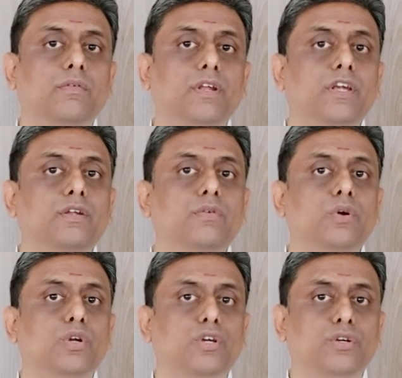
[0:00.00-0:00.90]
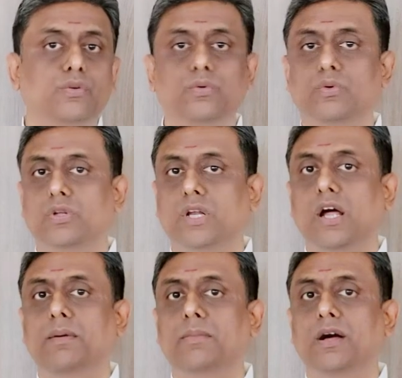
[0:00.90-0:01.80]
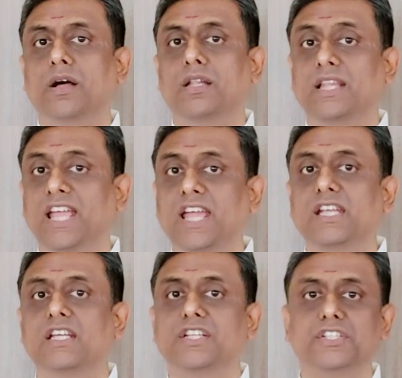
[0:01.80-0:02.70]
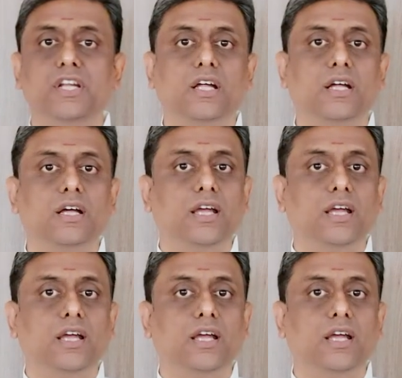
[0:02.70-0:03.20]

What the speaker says: very devoted to Rama and they hate Krishna.